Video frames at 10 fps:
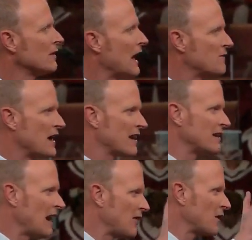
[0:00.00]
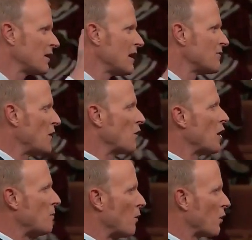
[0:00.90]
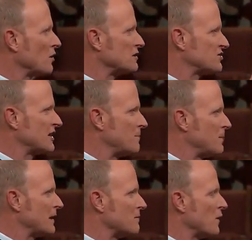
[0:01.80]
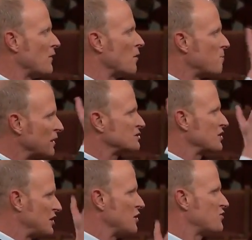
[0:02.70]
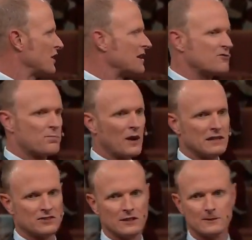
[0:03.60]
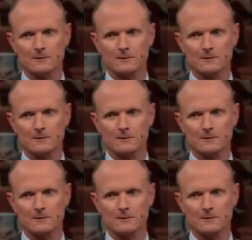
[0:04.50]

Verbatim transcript: I've got another photo, but we're going to skip it and move on. Persecution is present.